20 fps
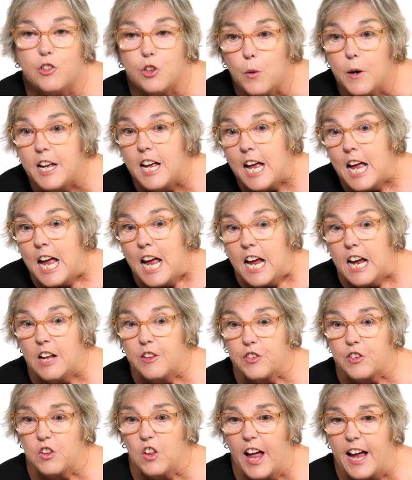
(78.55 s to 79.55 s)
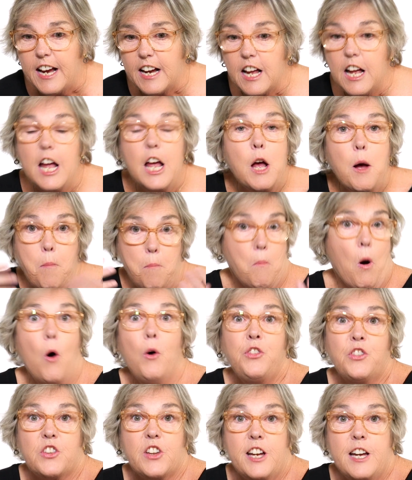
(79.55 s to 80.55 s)
So it's like
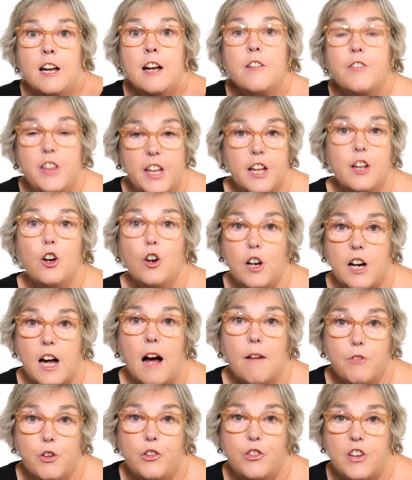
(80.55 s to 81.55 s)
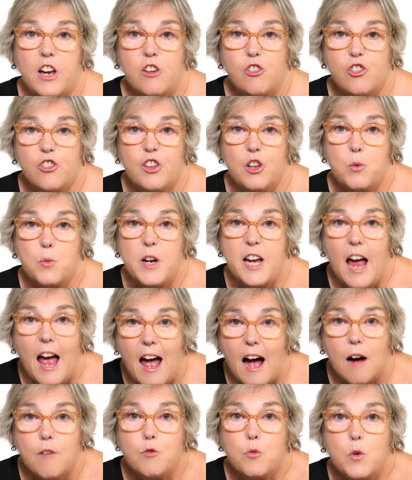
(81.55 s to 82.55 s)
mostly the inner conversation that we
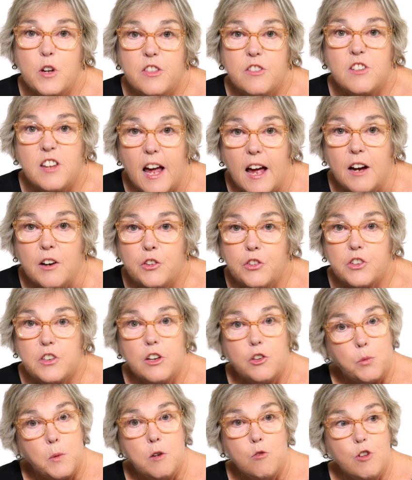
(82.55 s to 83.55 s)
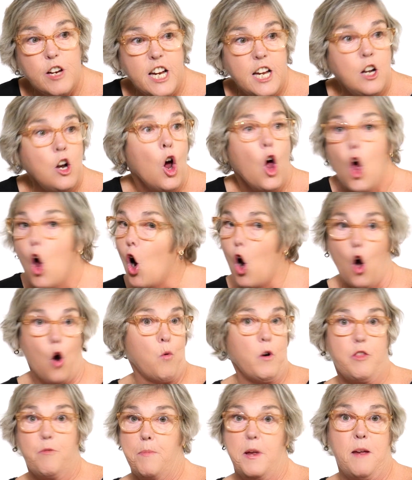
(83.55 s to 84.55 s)
have with text as we read, or
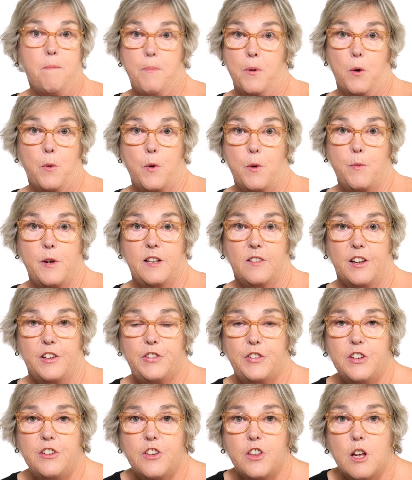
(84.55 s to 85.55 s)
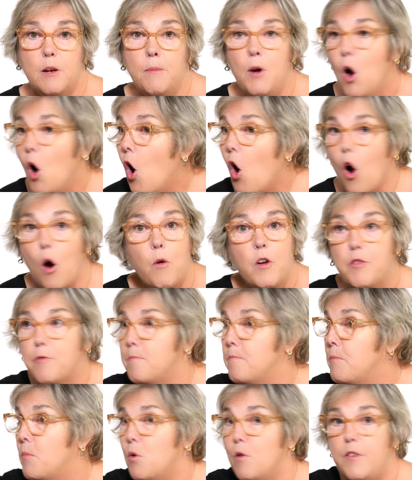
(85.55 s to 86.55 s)
with people when we listen to them, or with
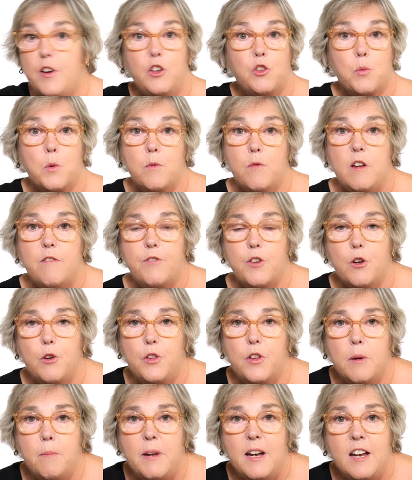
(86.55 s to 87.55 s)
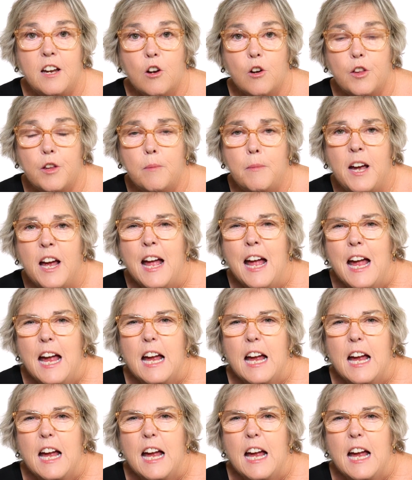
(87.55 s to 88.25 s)
movies when we view them and hear them.